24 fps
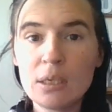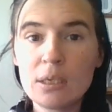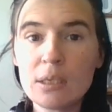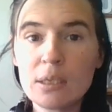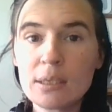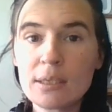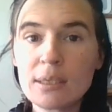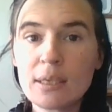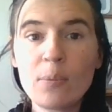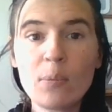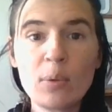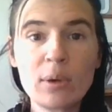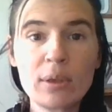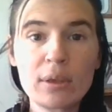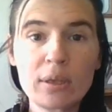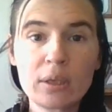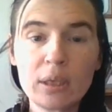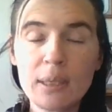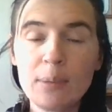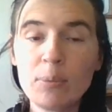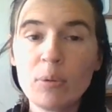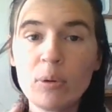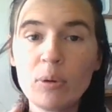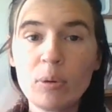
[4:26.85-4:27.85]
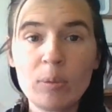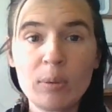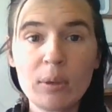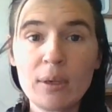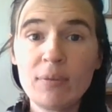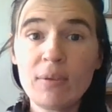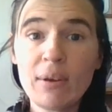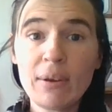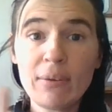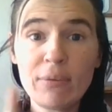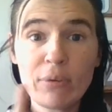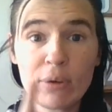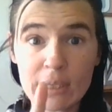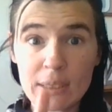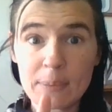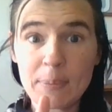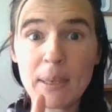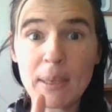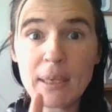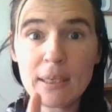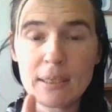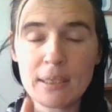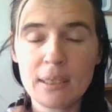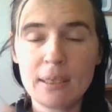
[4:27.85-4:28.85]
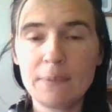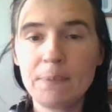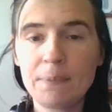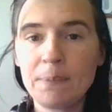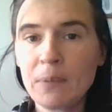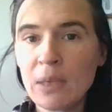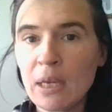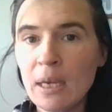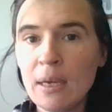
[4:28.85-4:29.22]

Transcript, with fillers: to someone the Libra would have never expected.